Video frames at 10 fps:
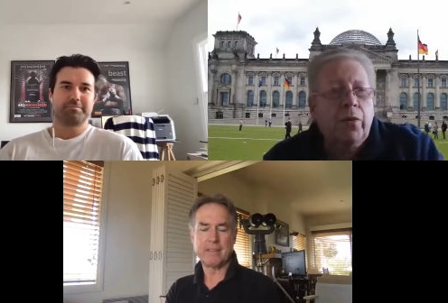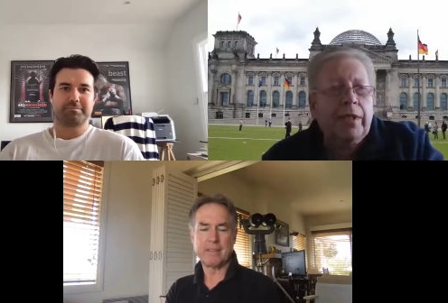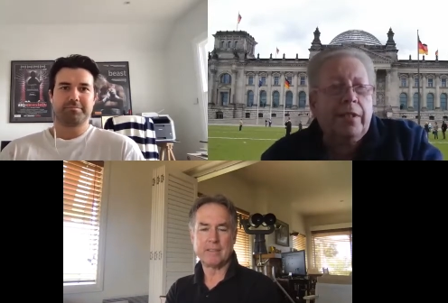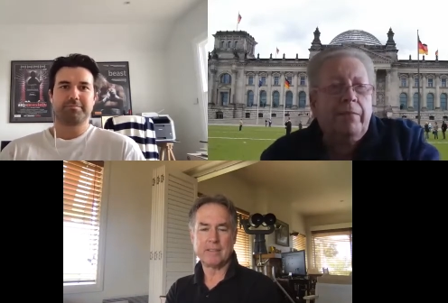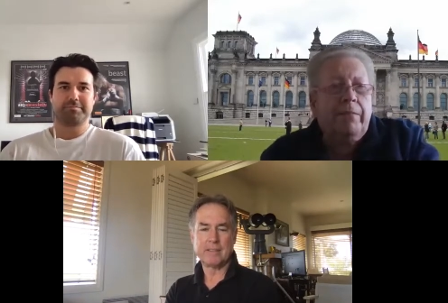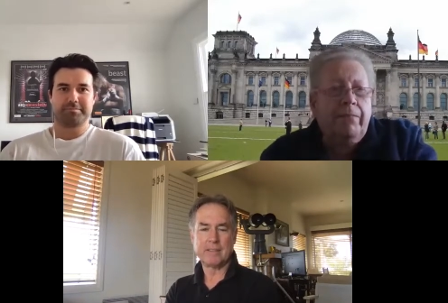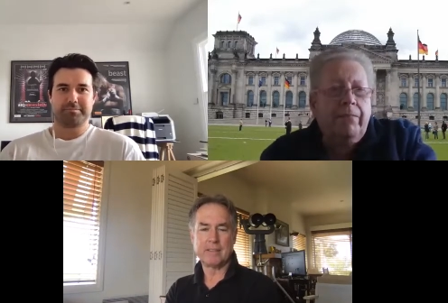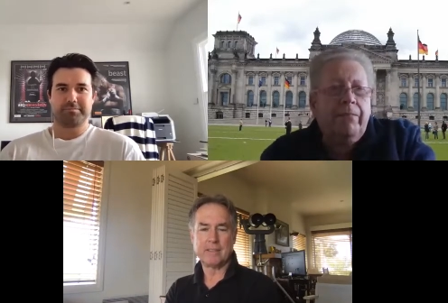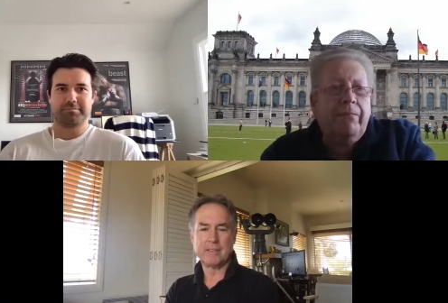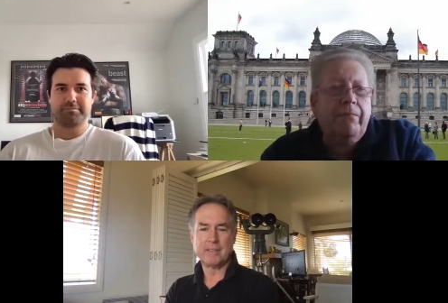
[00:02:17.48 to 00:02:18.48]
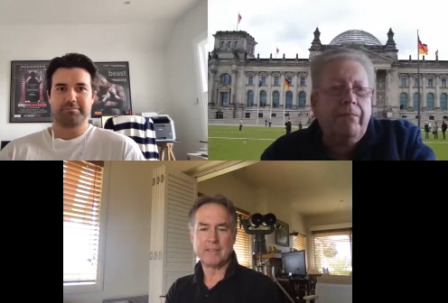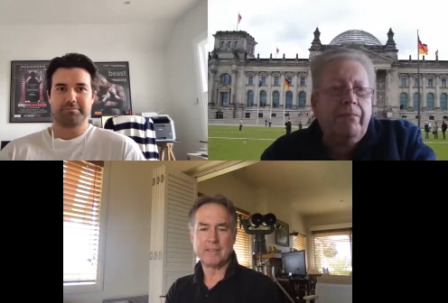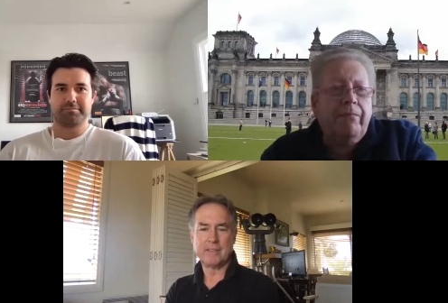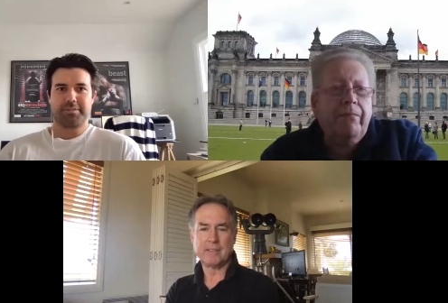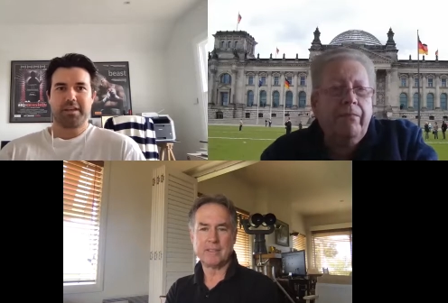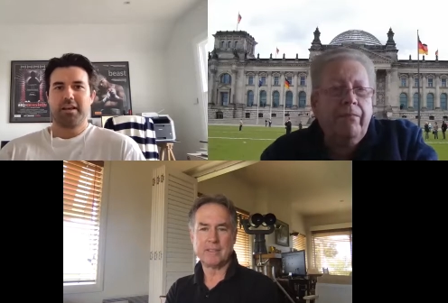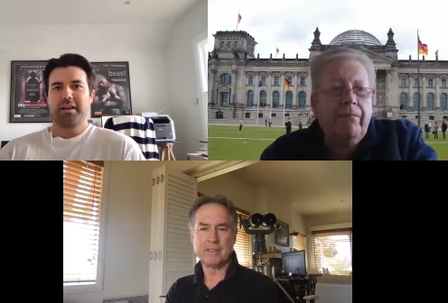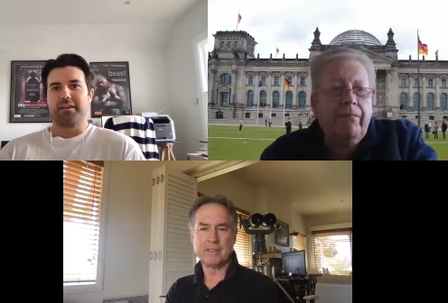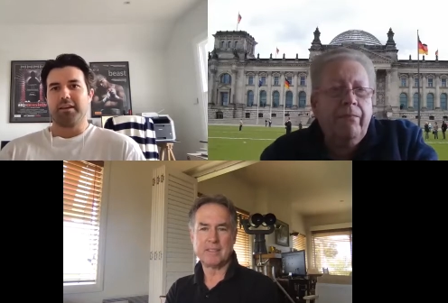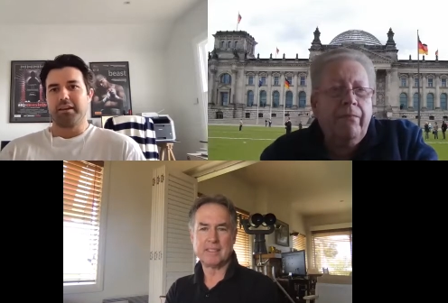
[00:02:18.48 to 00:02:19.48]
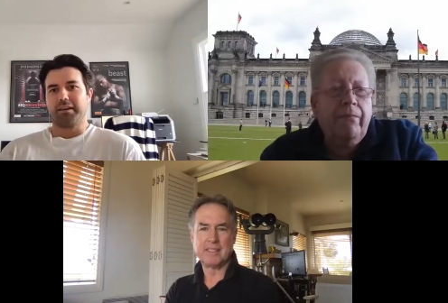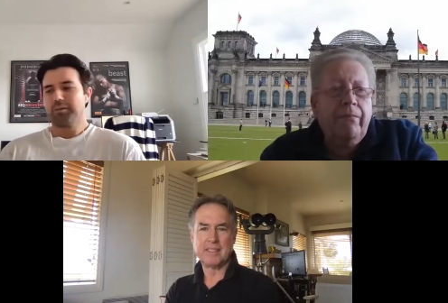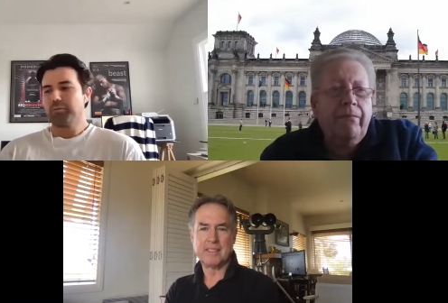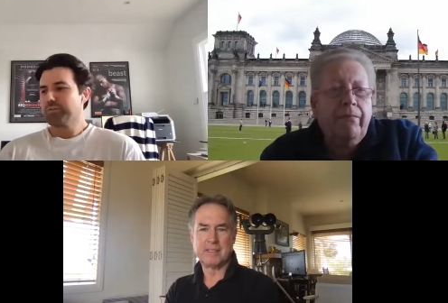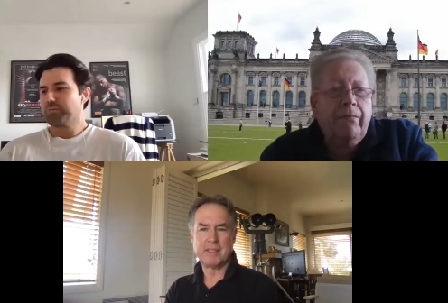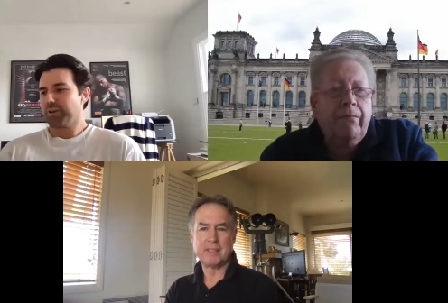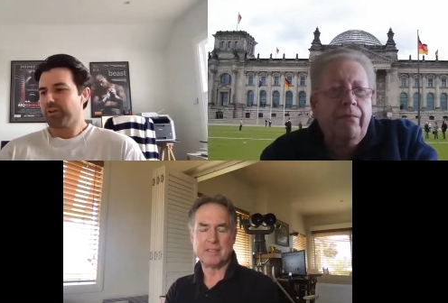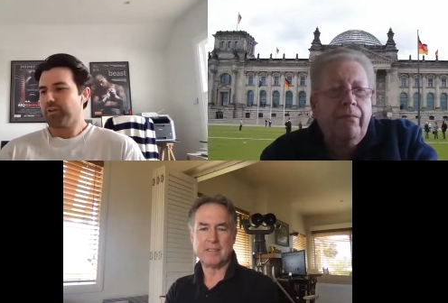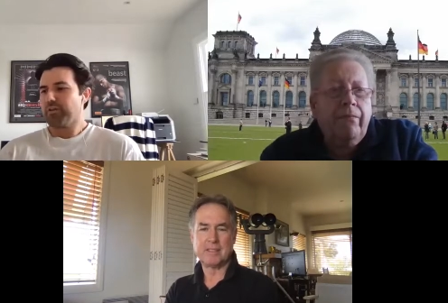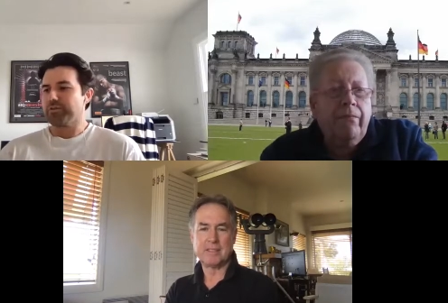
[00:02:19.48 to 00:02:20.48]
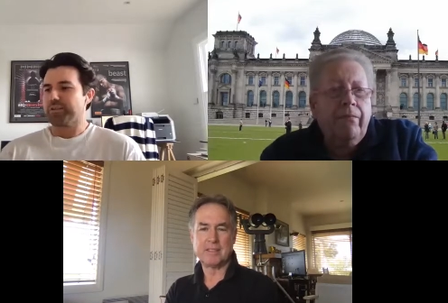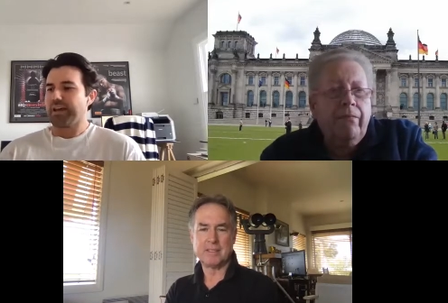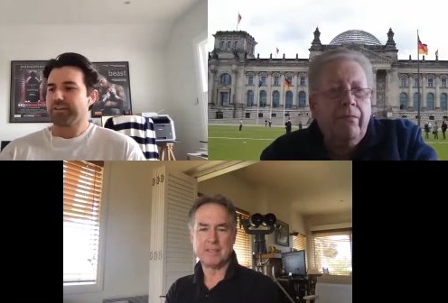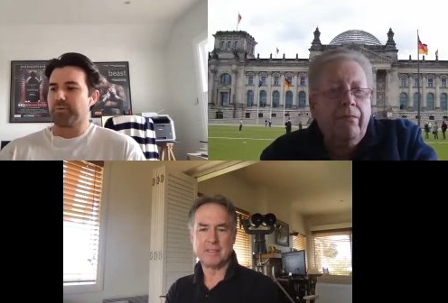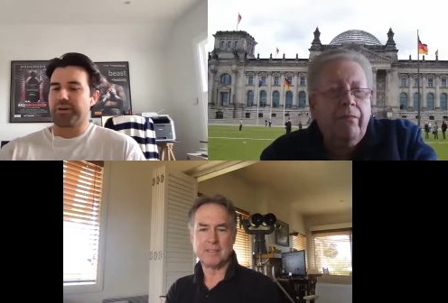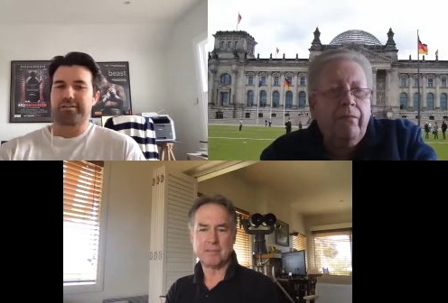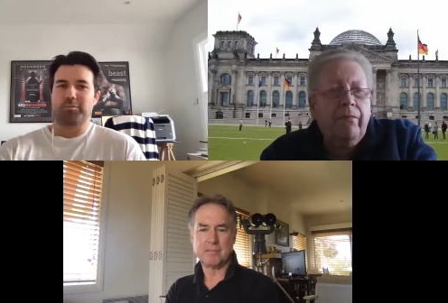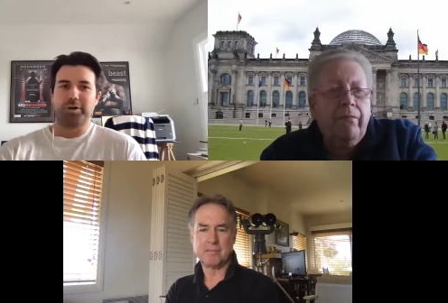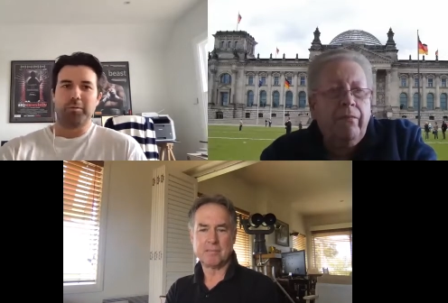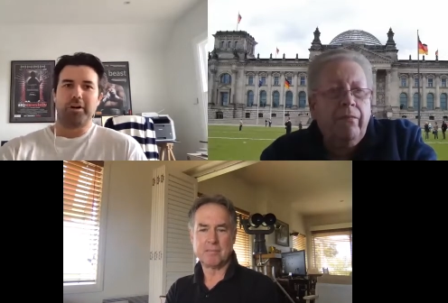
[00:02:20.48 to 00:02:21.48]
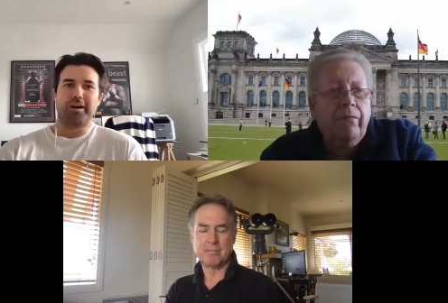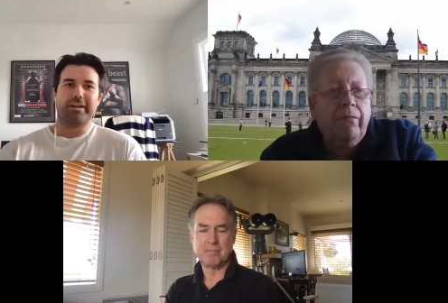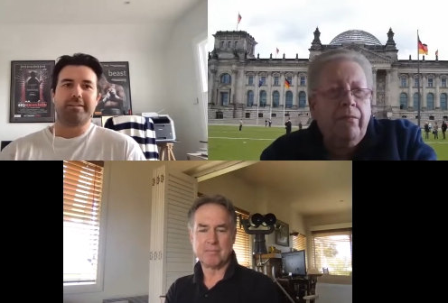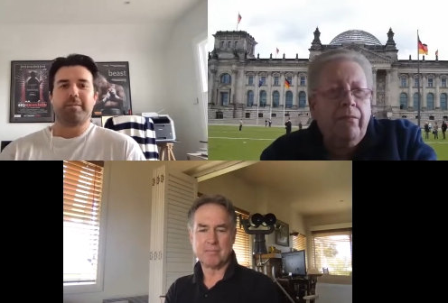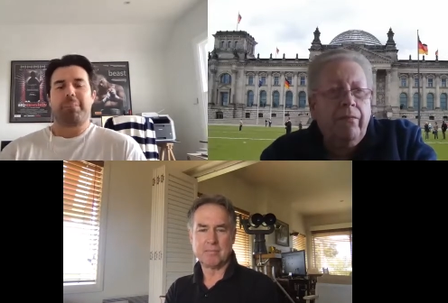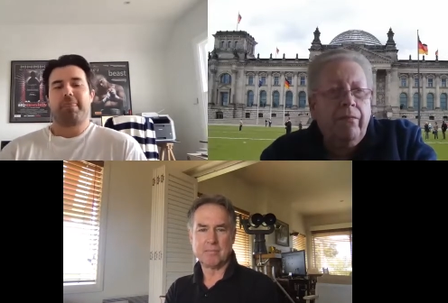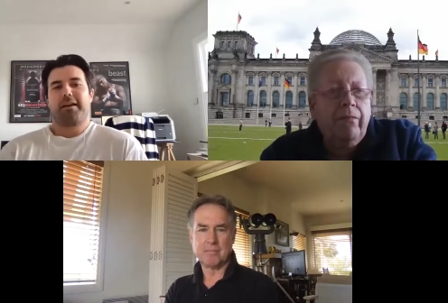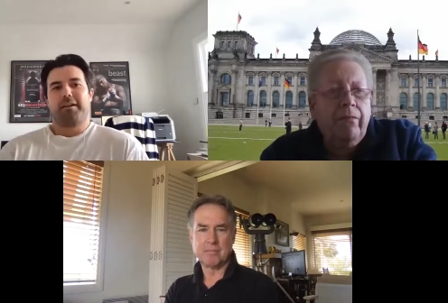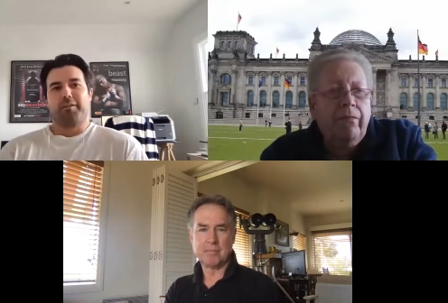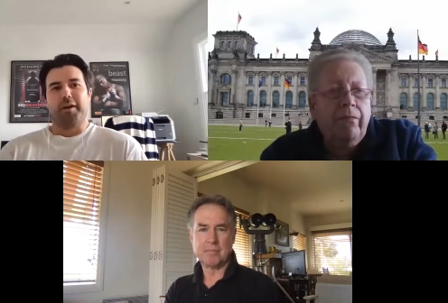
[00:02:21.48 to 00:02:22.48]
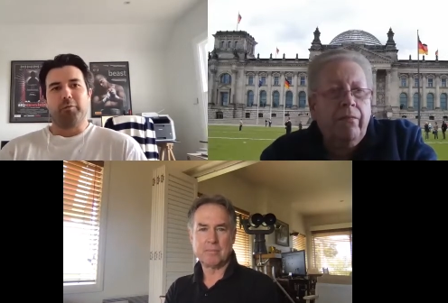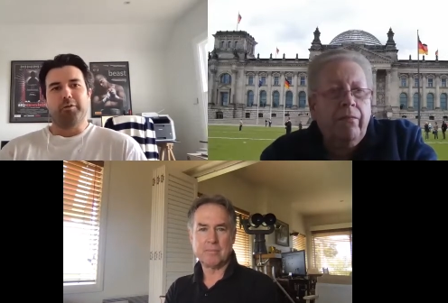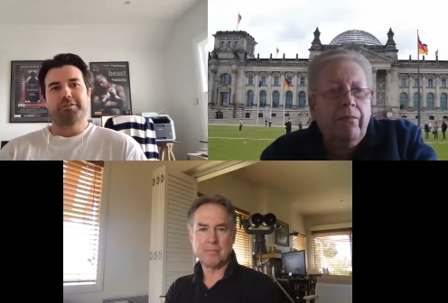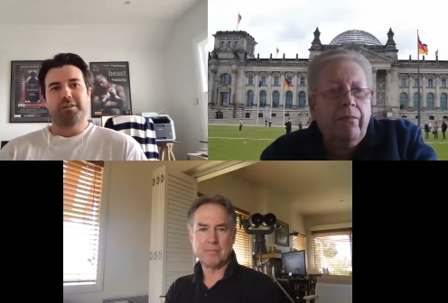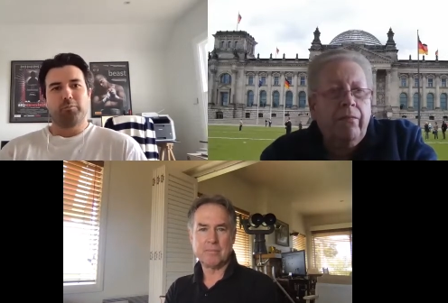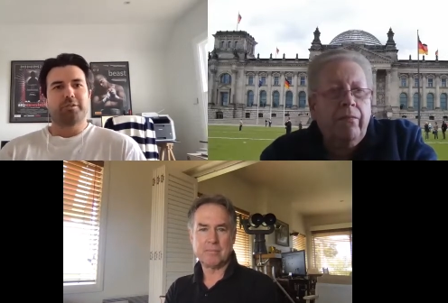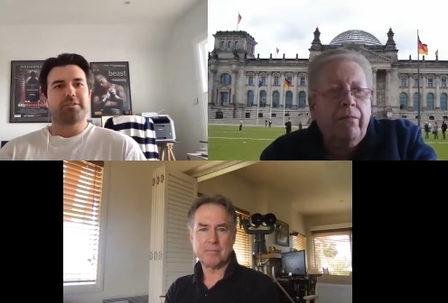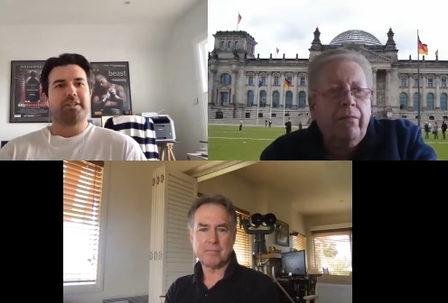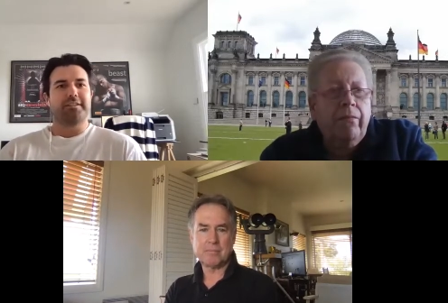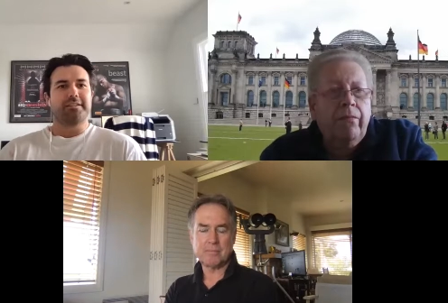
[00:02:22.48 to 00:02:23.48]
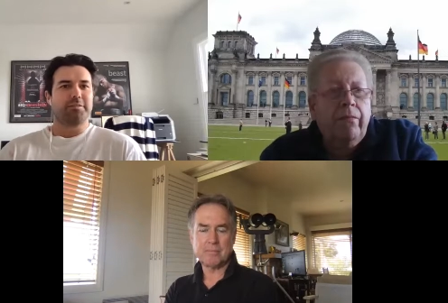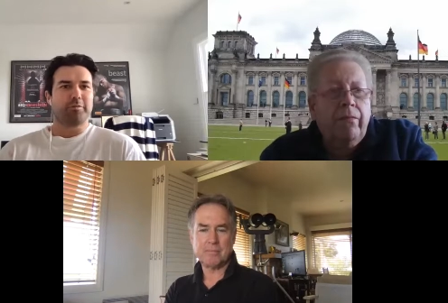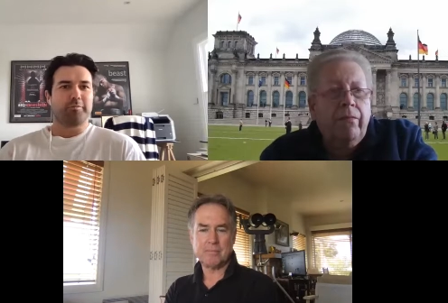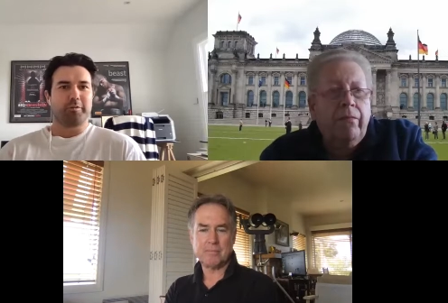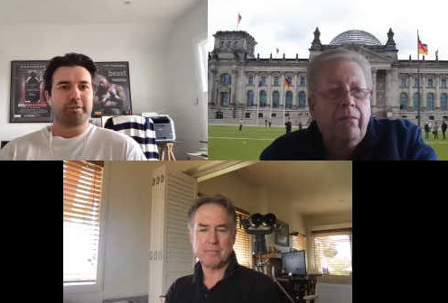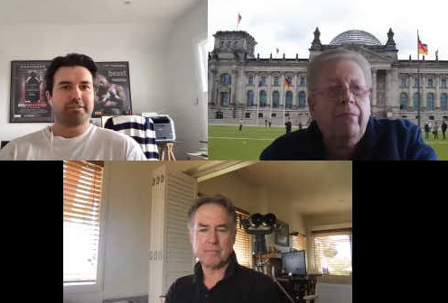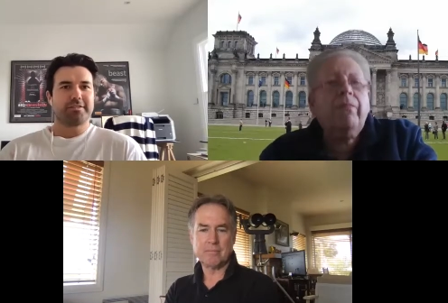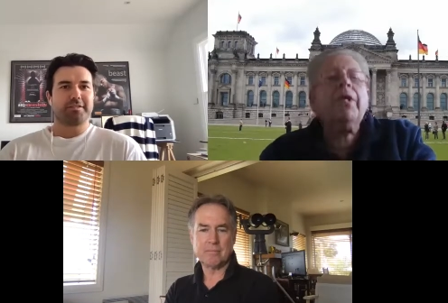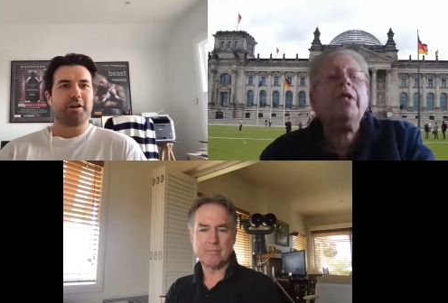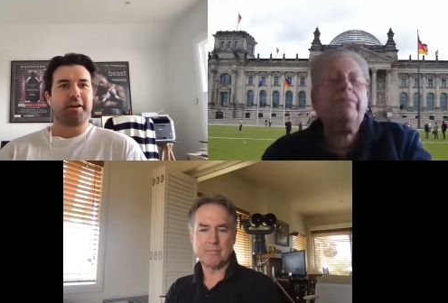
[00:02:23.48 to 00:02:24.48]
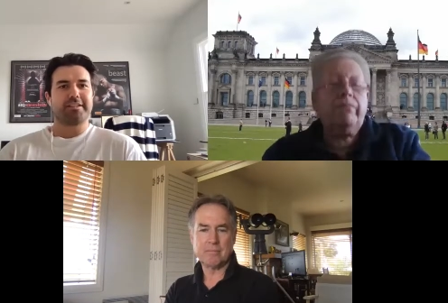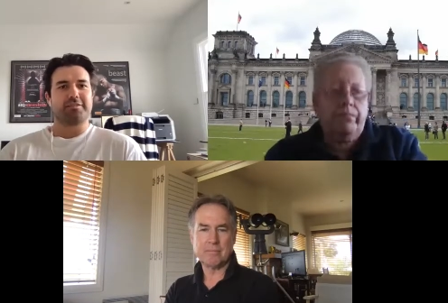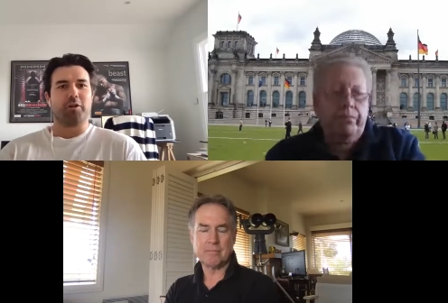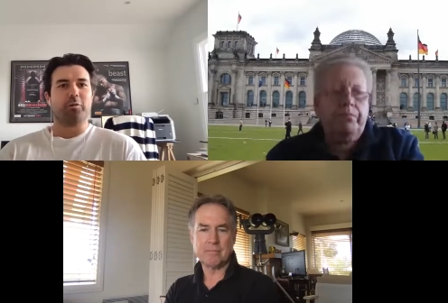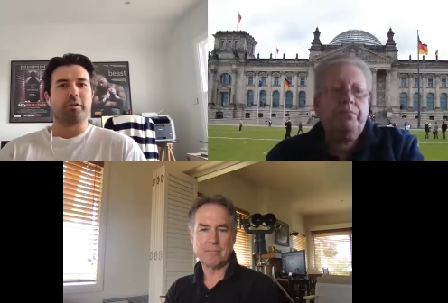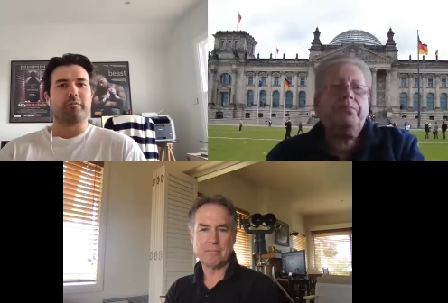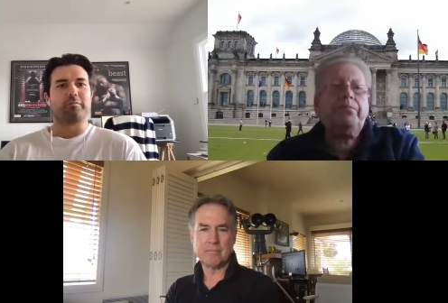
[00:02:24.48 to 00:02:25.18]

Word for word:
Speaker 1: with them?
Speaker 2: Yeah, it was one of those aspects whereby they were somewhat tentative at first. You know, I guess no one